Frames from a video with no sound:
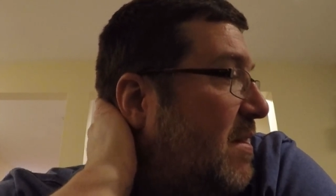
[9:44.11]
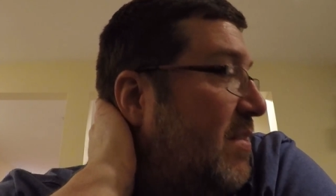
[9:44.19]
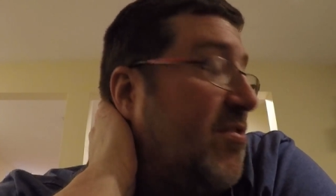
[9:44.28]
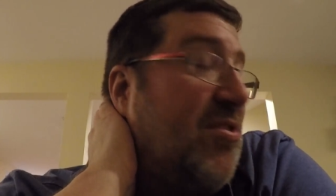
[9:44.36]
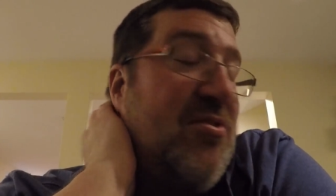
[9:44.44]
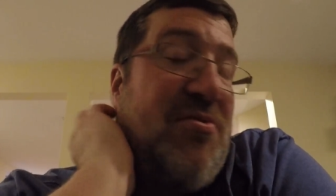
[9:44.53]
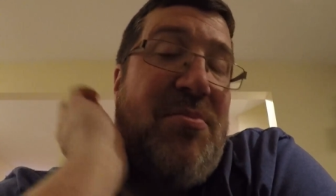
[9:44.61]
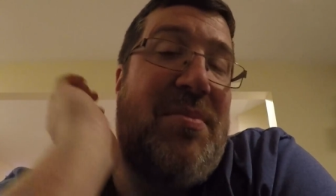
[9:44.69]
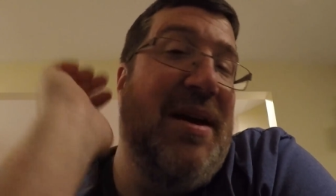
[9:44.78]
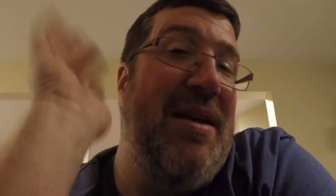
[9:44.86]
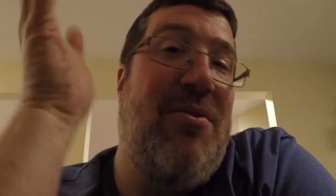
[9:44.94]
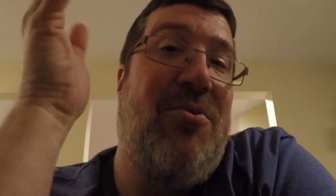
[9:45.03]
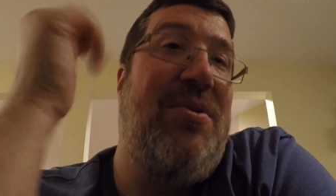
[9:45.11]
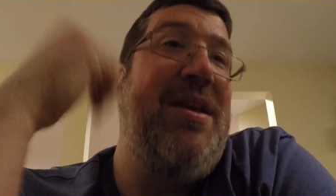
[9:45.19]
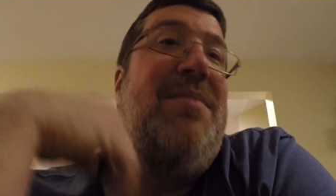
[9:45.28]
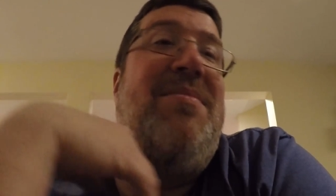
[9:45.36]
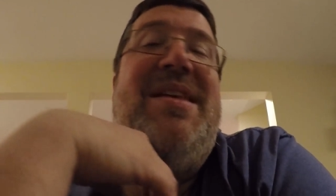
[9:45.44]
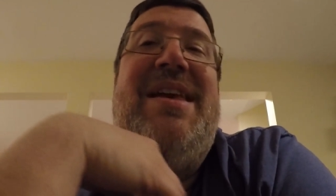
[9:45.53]
this is just from my old
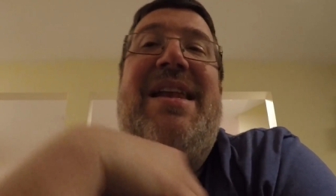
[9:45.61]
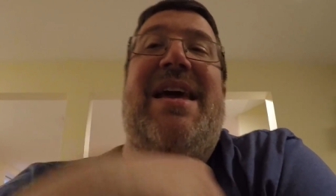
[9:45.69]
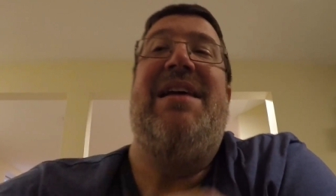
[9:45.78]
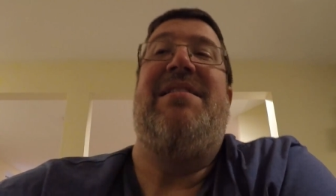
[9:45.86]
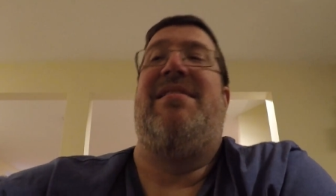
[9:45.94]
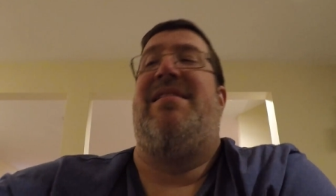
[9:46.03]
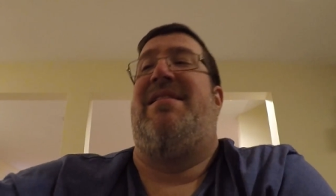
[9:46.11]
emt days